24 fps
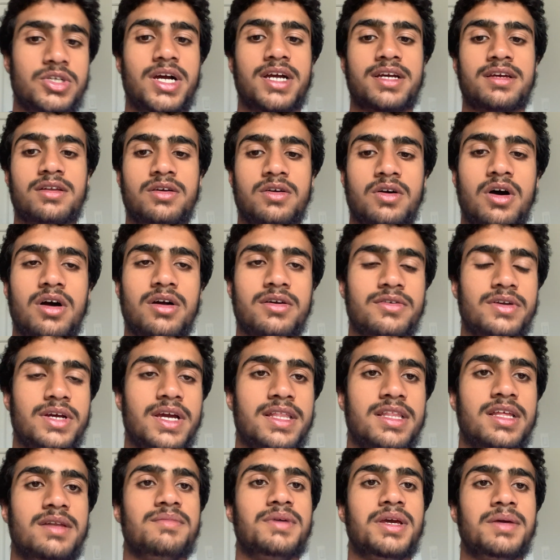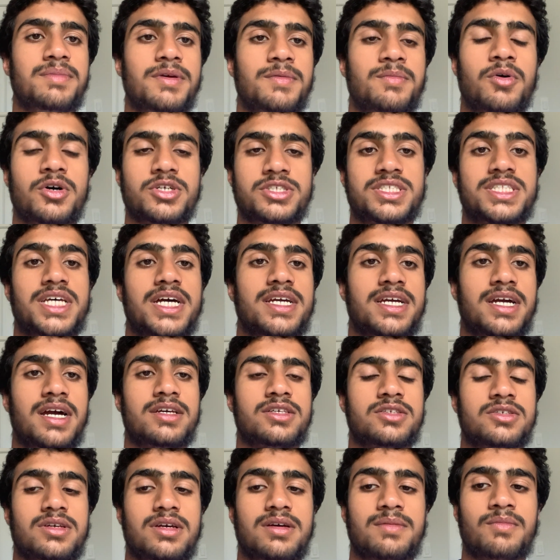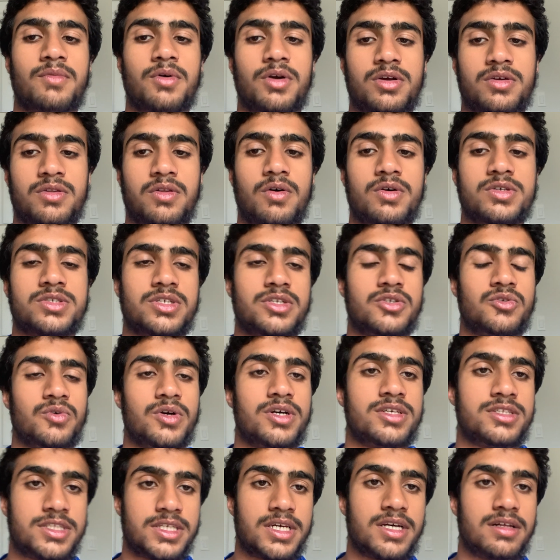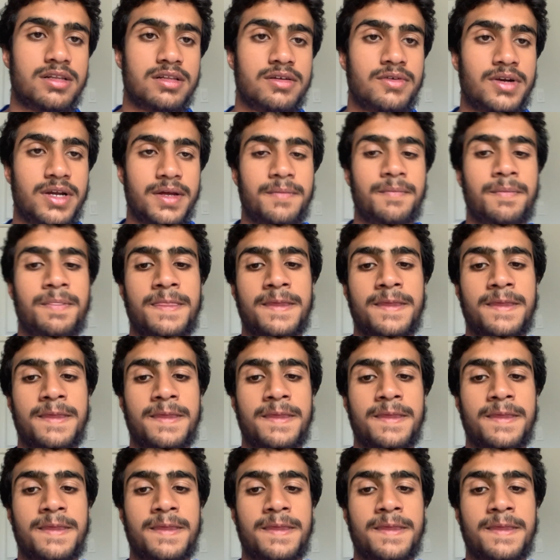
I can conquer it and then maybe push that guy more closer to a sale, right?